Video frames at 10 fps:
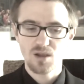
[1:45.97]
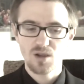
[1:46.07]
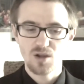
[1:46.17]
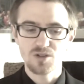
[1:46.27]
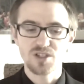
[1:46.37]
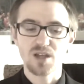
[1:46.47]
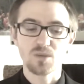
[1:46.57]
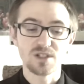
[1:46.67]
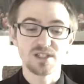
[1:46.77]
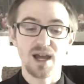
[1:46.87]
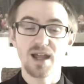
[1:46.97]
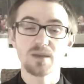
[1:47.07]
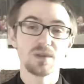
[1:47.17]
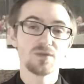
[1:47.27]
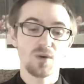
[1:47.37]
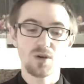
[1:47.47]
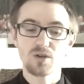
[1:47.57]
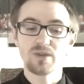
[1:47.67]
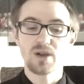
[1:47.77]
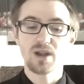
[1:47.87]
Her son was dying before
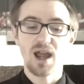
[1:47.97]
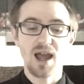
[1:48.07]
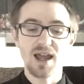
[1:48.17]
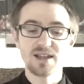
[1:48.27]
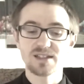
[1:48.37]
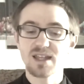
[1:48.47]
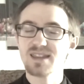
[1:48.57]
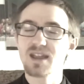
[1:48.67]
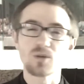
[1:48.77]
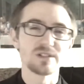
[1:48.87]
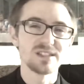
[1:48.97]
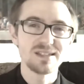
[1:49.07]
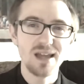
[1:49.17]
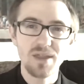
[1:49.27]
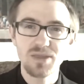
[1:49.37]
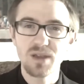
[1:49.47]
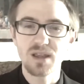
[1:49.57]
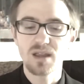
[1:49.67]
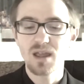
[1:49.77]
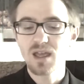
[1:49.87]
her very eyes, and there was
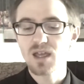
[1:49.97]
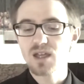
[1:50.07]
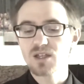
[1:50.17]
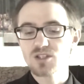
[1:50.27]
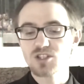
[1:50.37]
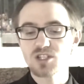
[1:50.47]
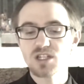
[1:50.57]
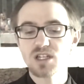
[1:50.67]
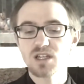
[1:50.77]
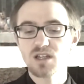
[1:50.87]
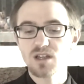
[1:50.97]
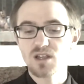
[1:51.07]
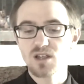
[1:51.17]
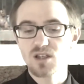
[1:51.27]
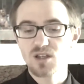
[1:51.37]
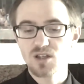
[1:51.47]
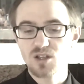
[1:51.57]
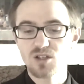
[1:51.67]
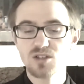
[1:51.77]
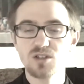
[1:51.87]
nothing she
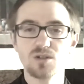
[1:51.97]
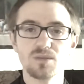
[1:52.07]
could do.